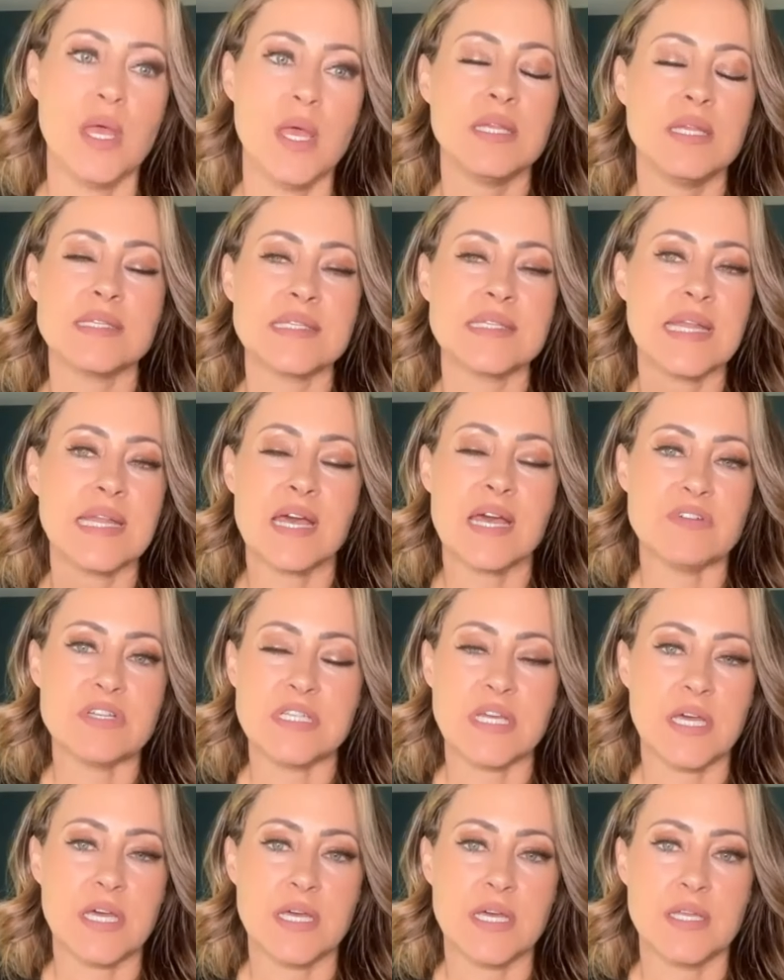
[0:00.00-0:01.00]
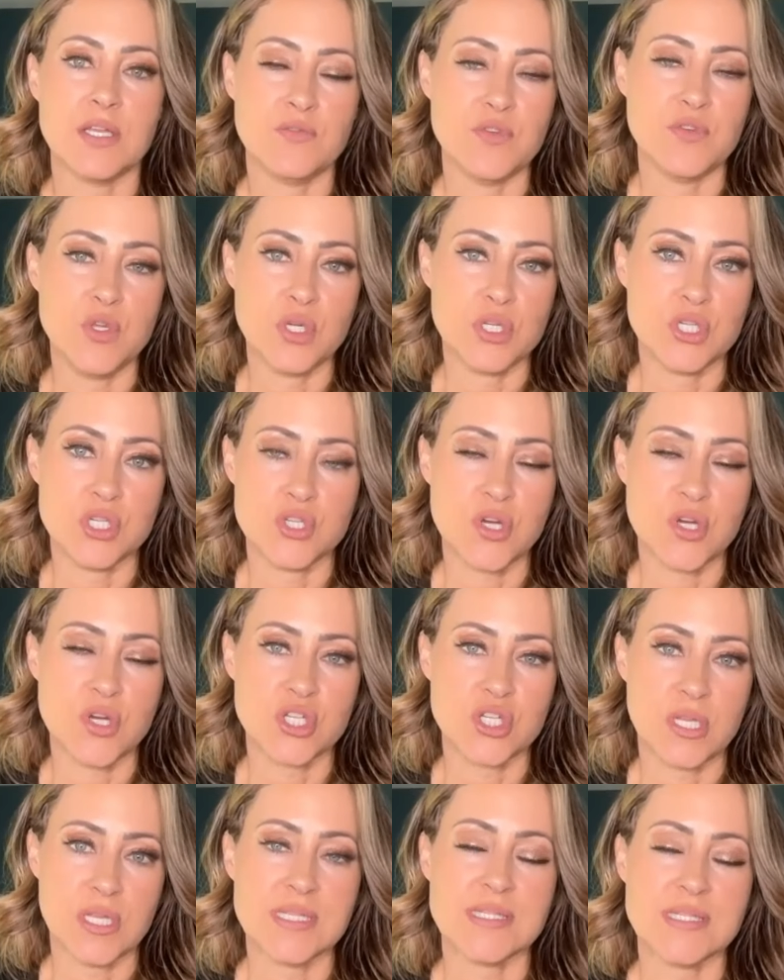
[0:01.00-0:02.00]
it doesn't have a ton of new
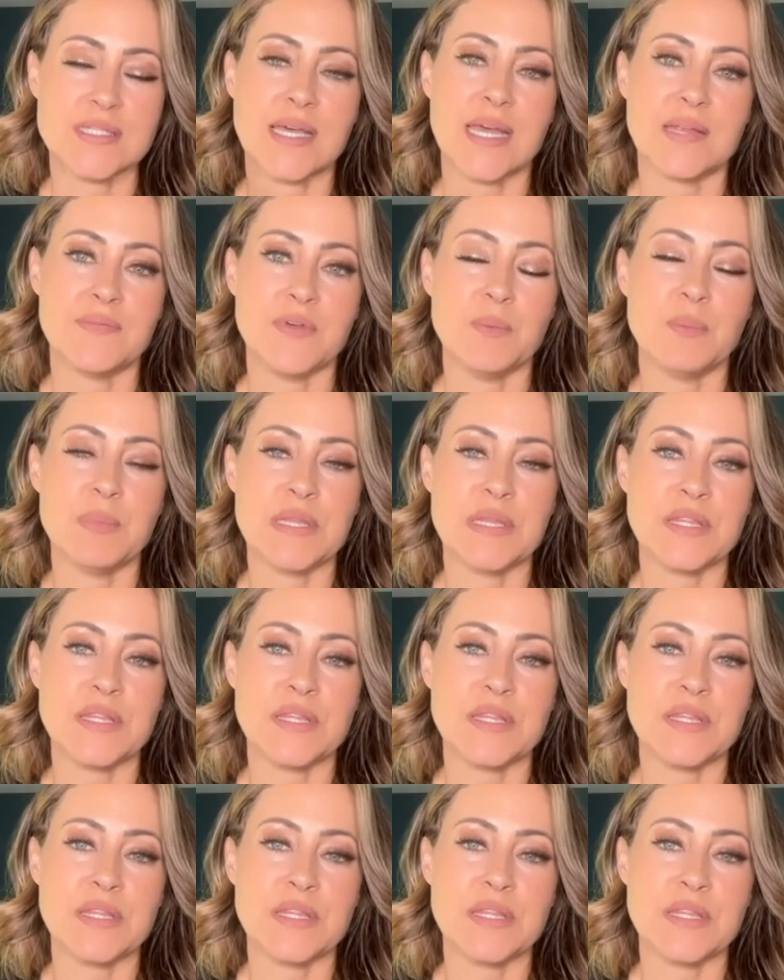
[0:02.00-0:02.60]
construction inside of it,